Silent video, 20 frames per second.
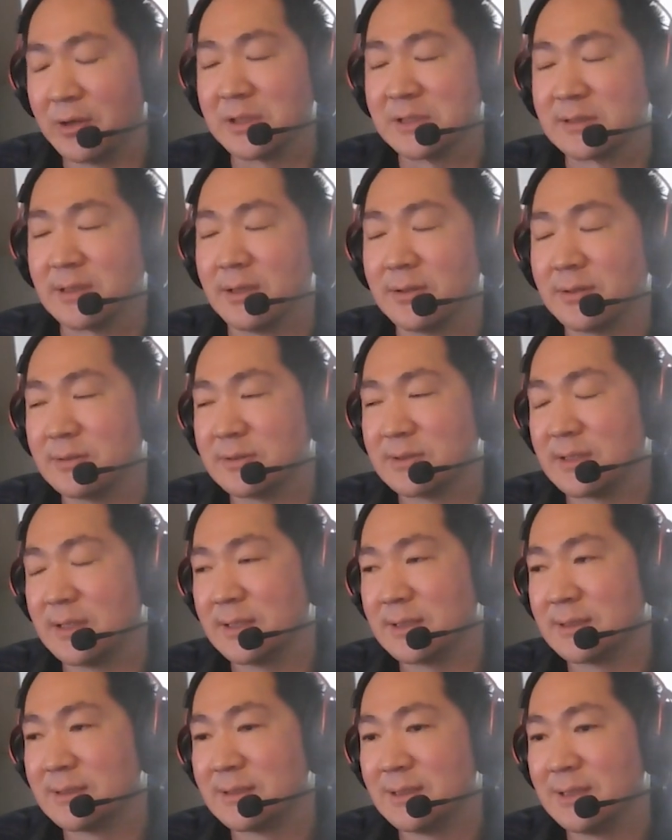on those
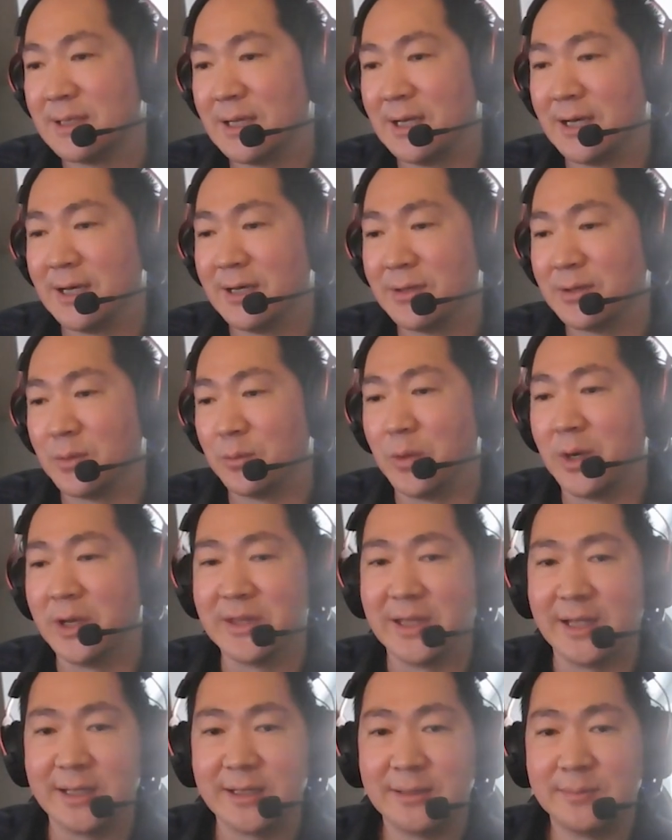things. The one
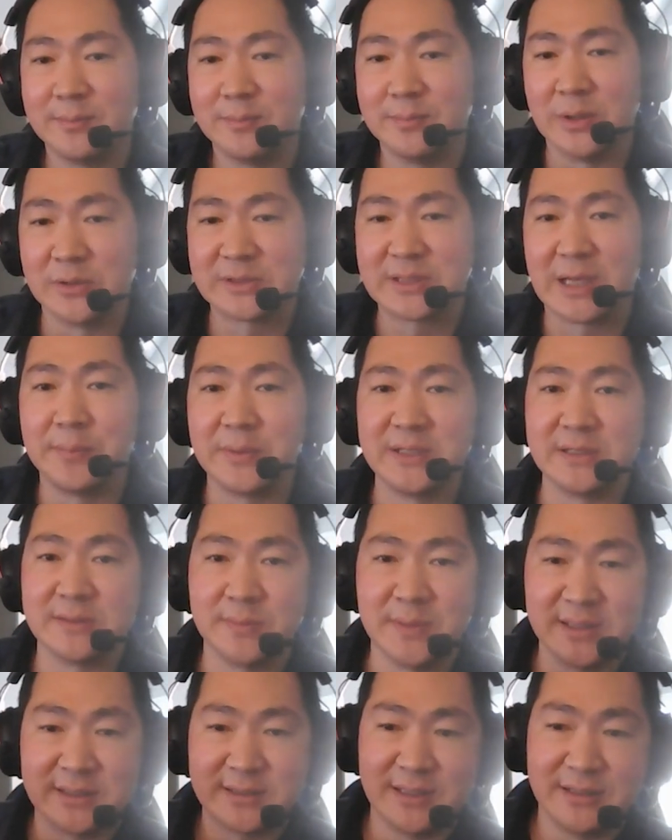that most companies miss,